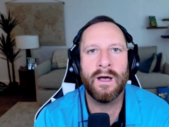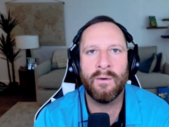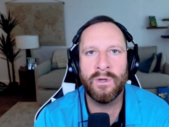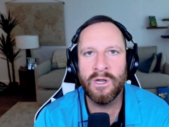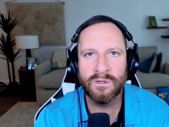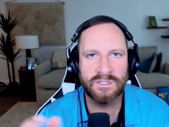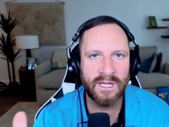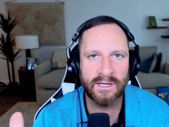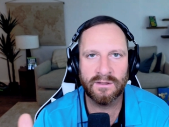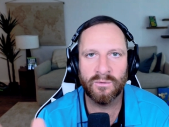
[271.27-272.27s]
uh, we know it's
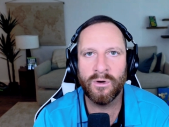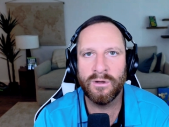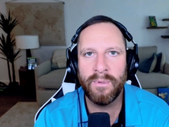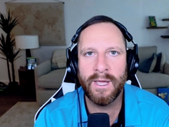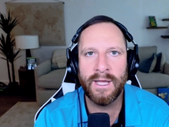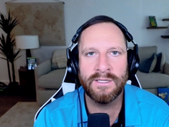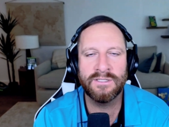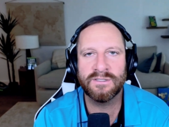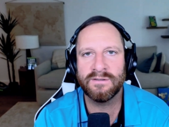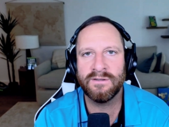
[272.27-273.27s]
not the one
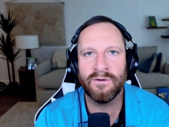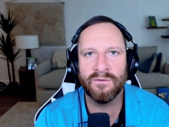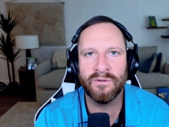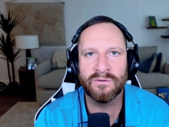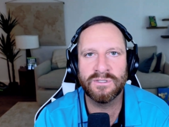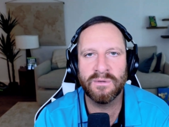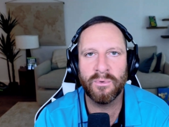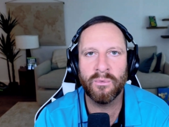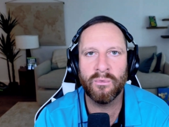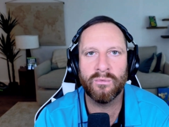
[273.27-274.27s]
page you know little
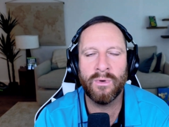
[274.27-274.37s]
simple